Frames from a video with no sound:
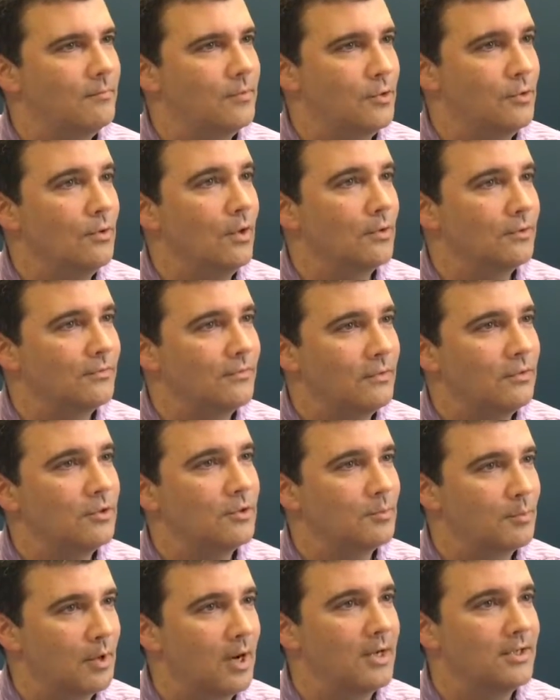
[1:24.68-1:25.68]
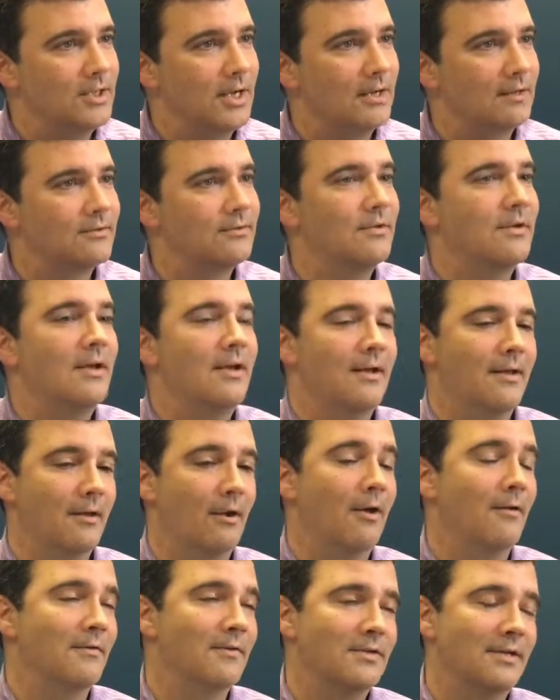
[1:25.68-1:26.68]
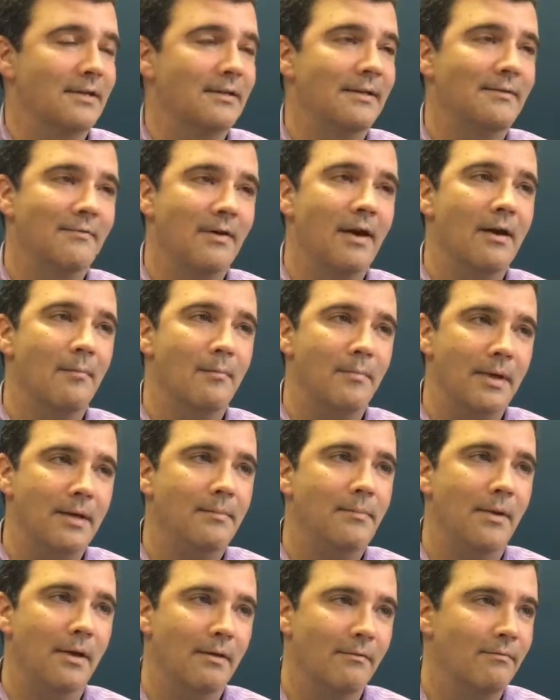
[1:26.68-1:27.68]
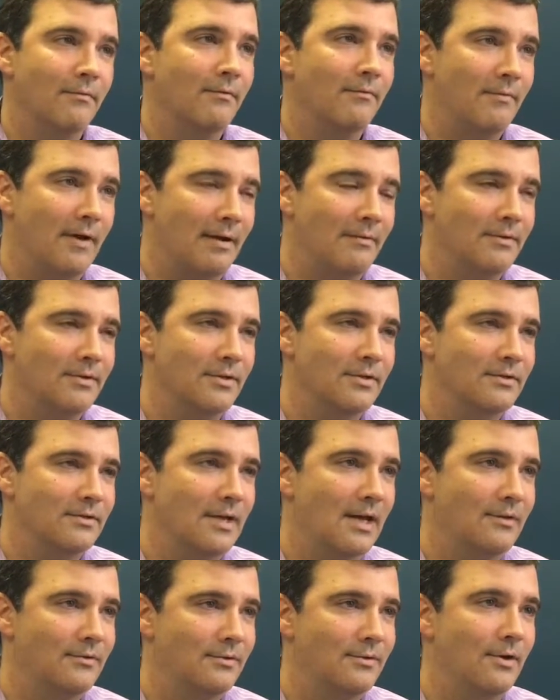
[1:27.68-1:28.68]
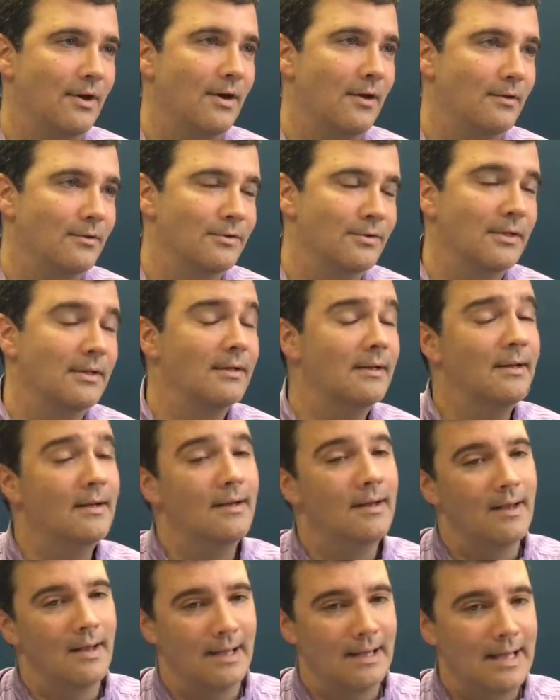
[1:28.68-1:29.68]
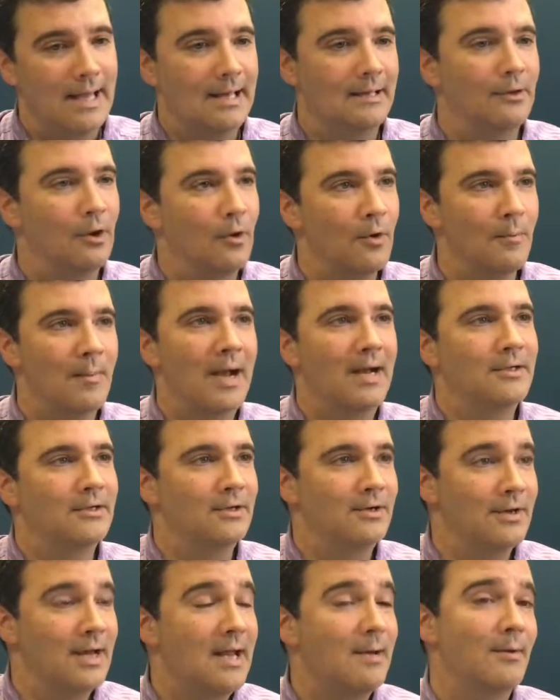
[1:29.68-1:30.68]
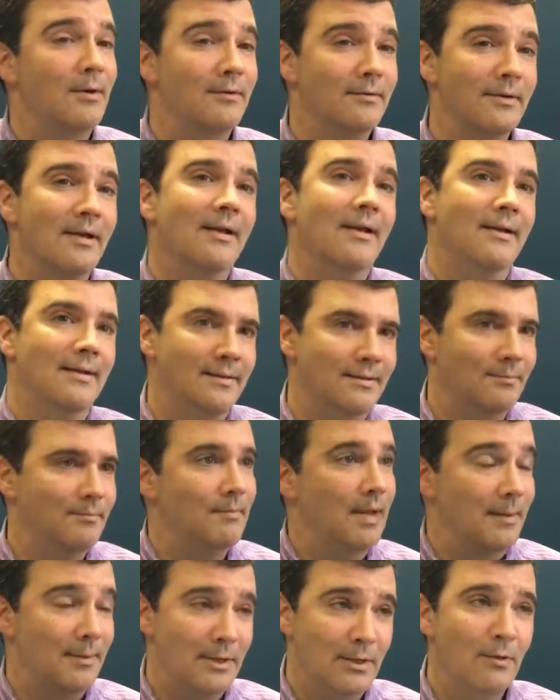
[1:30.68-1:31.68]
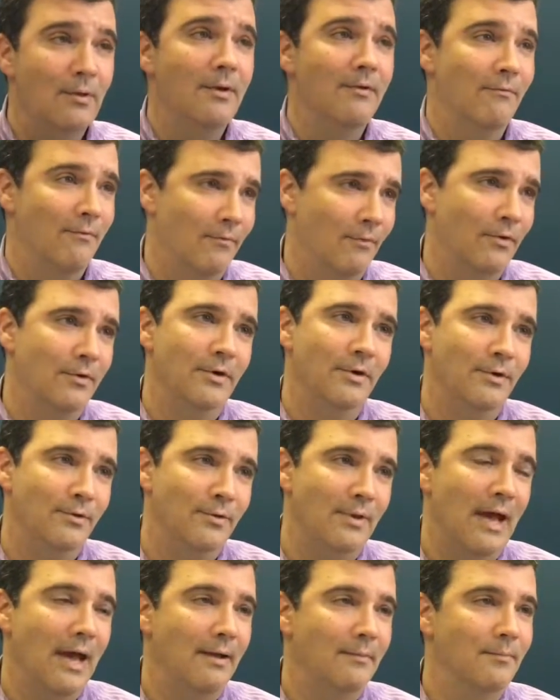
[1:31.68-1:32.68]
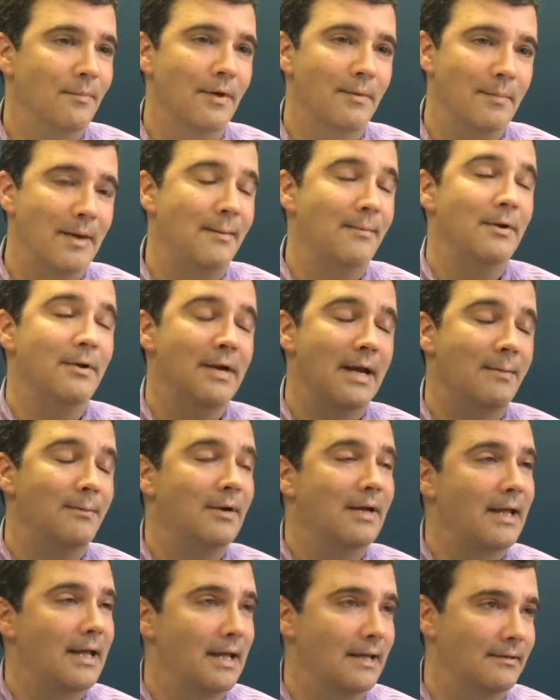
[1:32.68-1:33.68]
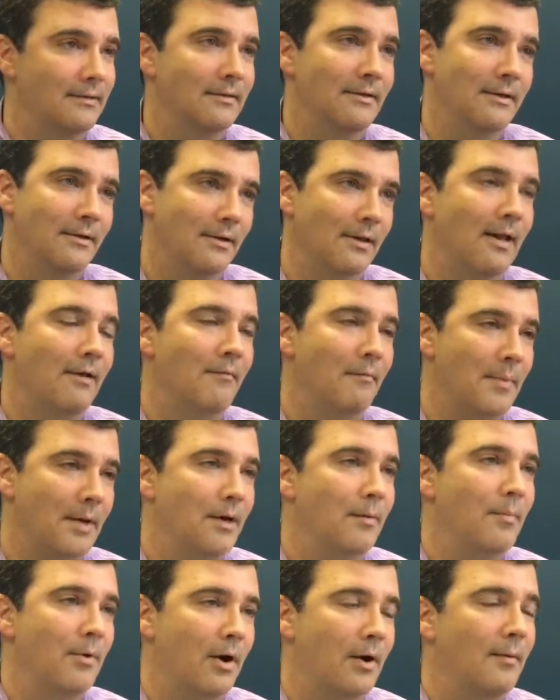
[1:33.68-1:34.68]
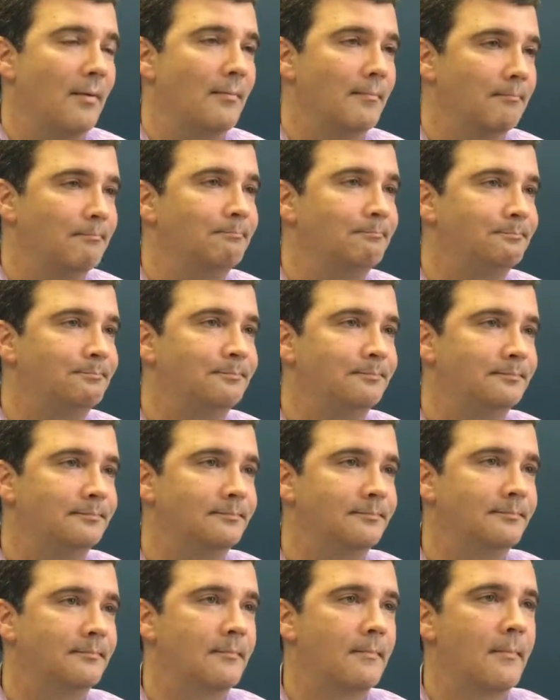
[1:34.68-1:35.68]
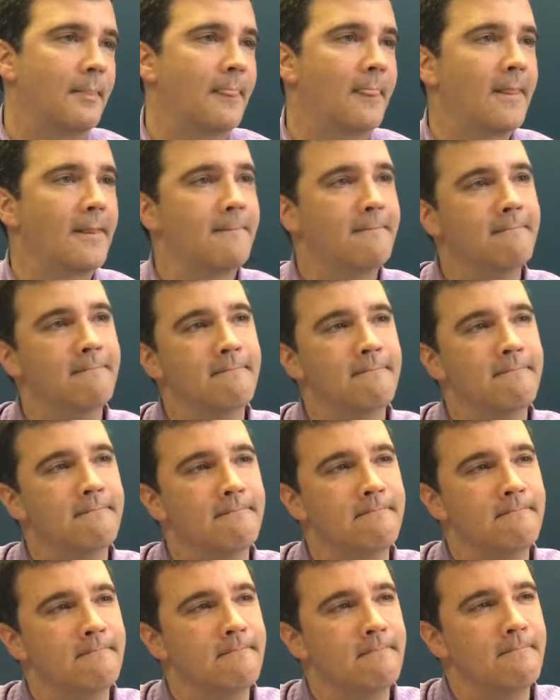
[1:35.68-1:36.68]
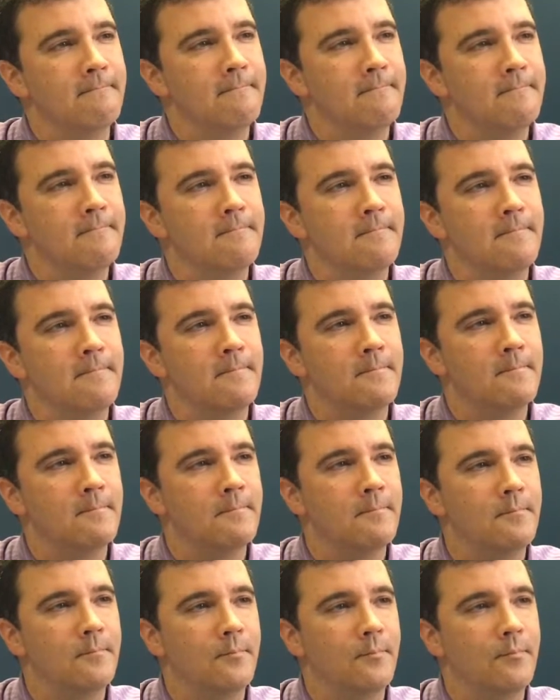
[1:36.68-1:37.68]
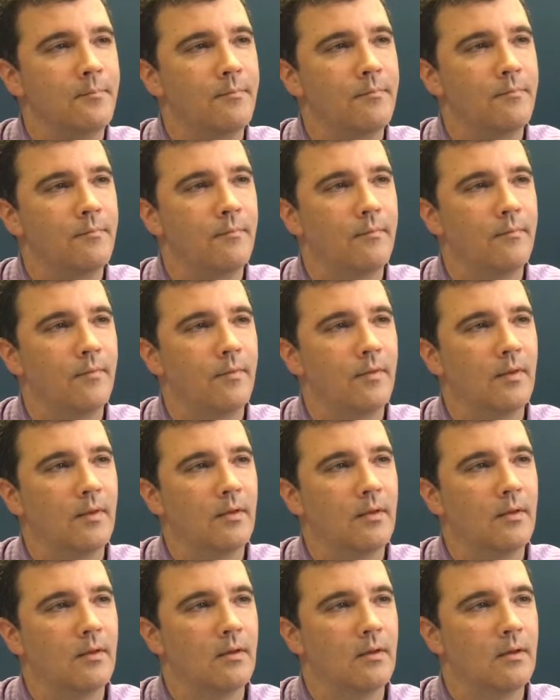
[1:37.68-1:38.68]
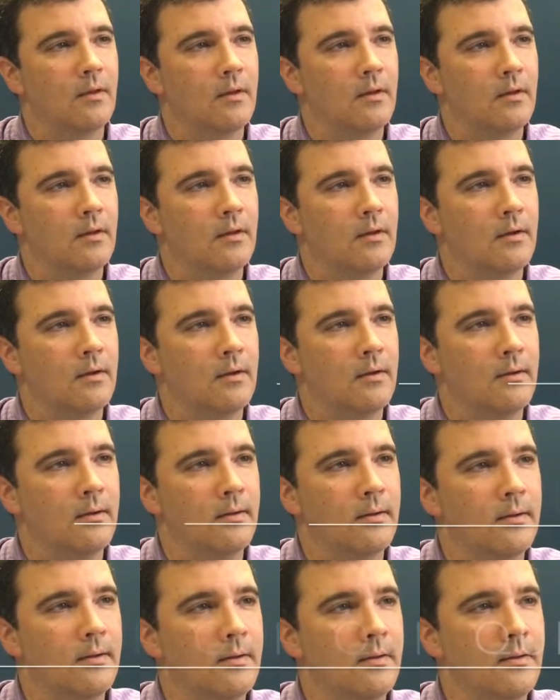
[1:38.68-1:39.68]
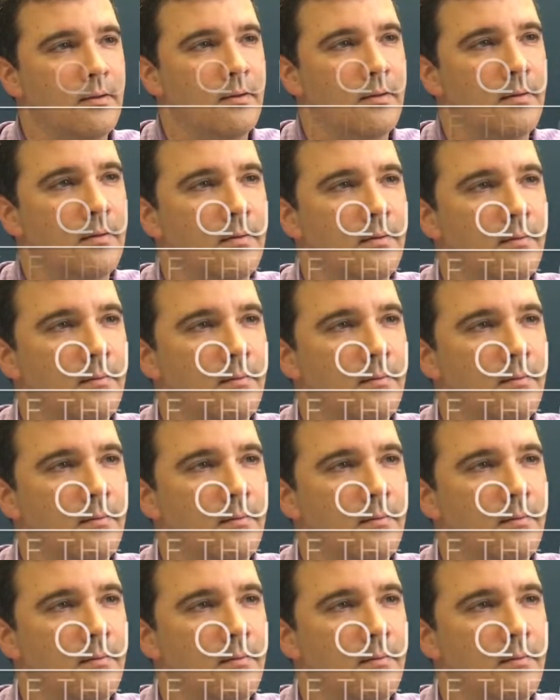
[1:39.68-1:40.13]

do those future projects, all of a sudden they've got a big bill for five or six thousand dollars. And again, going back to your neighbor, maybe you can afford to do that, but maybe your neighbor can't, and then you'll have a bigger problem one question, Michael, if you have a, um, if your neighbor is somehow in, you're in a two two unit